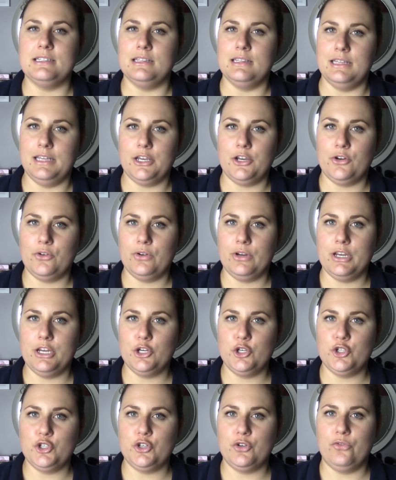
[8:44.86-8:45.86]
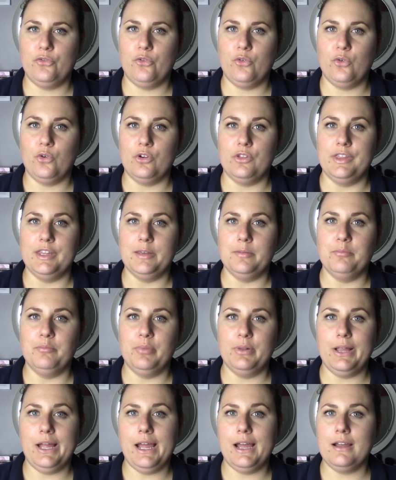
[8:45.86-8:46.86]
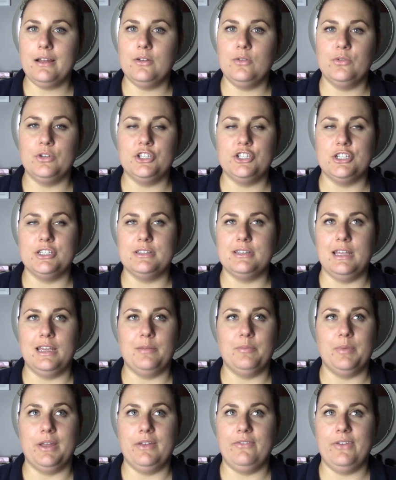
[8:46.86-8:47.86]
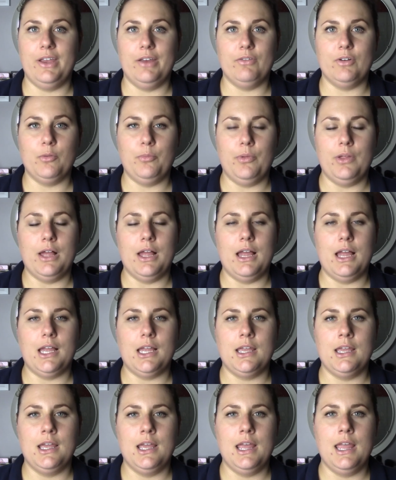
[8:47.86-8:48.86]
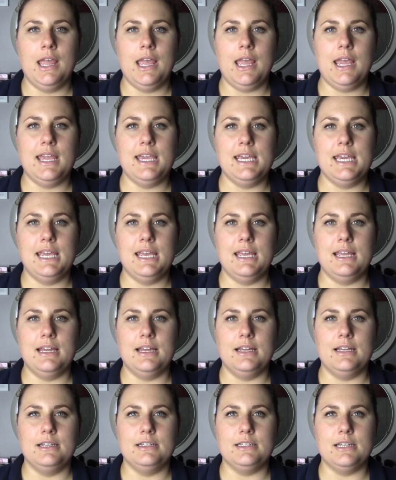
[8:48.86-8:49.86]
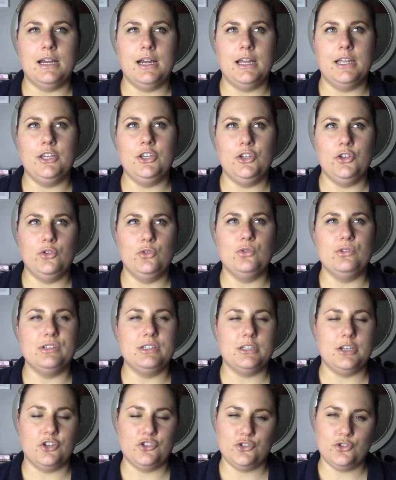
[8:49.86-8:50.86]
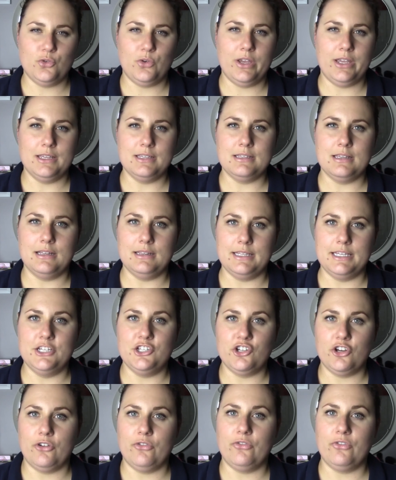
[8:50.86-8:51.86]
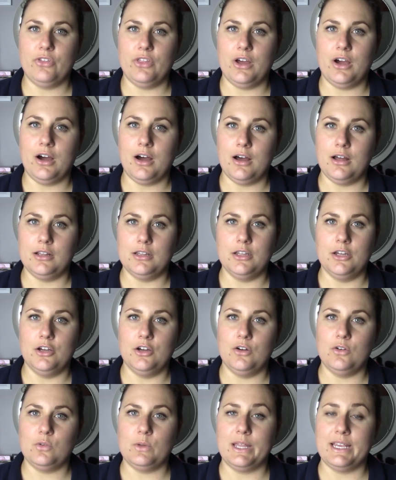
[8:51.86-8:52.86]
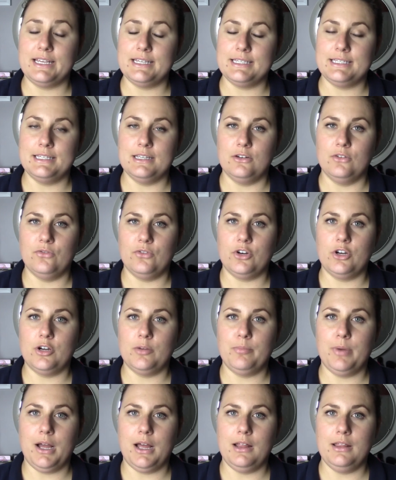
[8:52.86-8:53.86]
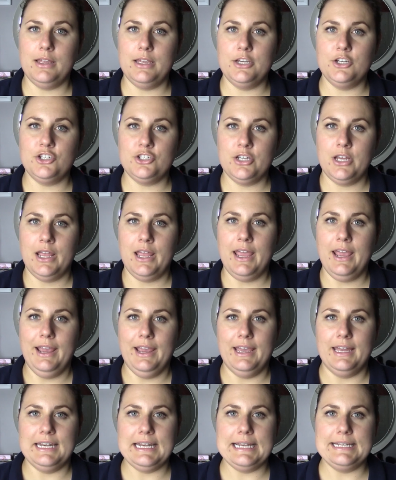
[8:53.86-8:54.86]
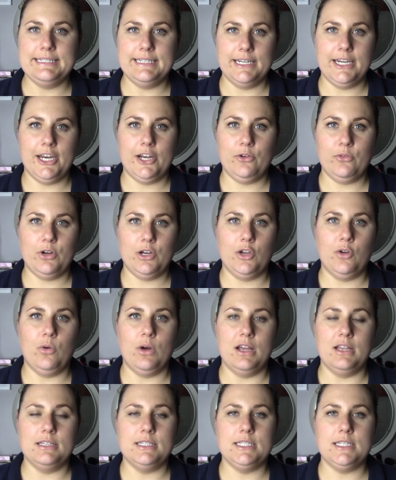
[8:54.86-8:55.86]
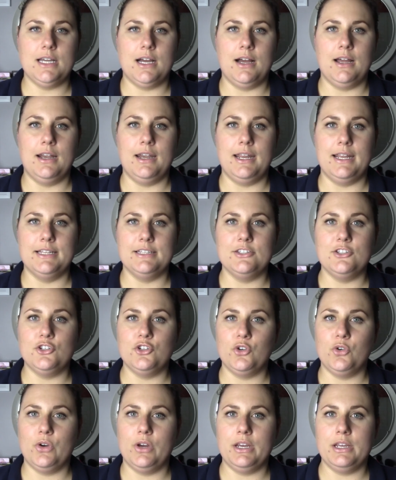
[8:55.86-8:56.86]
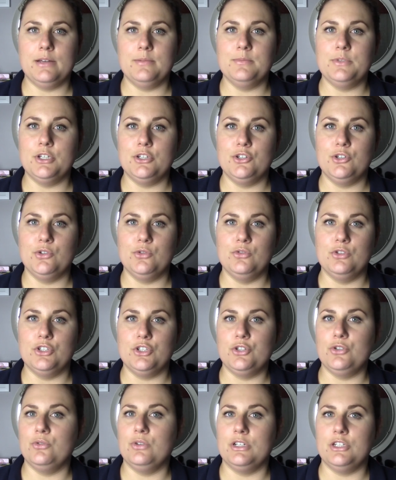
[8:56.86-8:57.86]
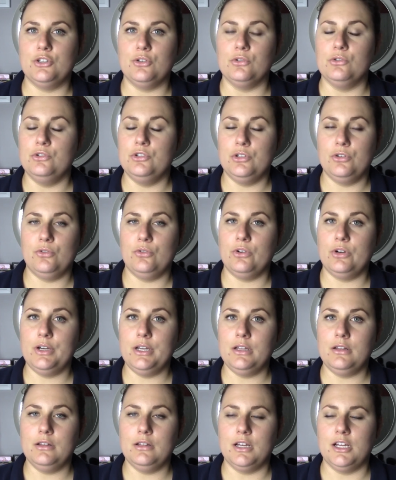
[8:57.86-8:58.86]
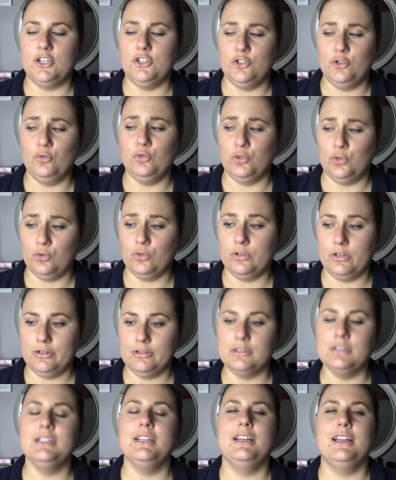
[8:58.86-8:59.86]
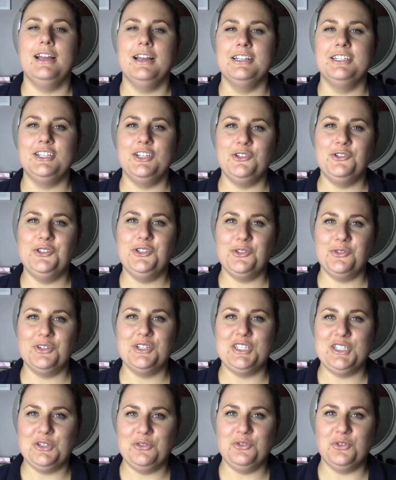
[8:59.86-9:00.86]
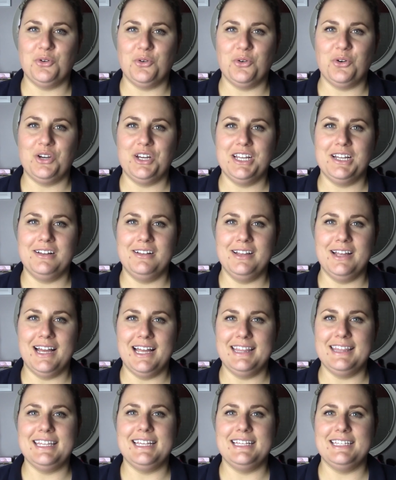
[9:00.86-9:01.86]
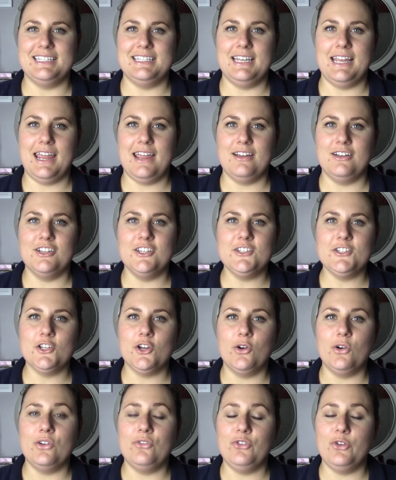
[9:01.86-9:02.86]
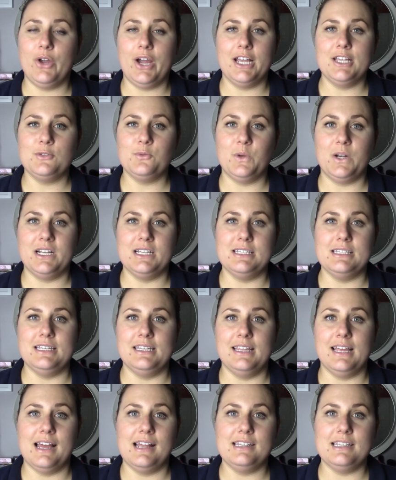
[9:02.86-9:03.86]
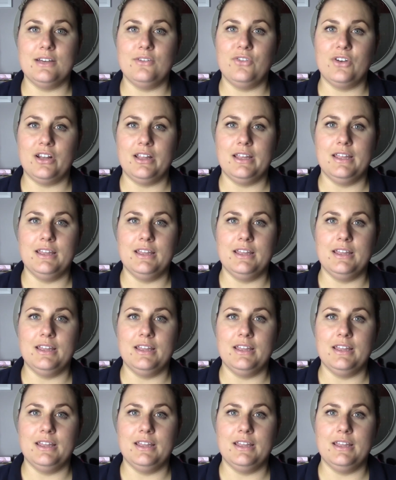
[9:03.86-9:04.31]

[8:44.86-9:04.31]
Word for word: Licorice for the black, which is like my favorite black, and I used Zoya's Alicia for the hollow, like silver polish. And I did get a request on Instagram to do a tutorial, a tutorial, to do a tutorial on these nails. So if you guys want to see that, definitely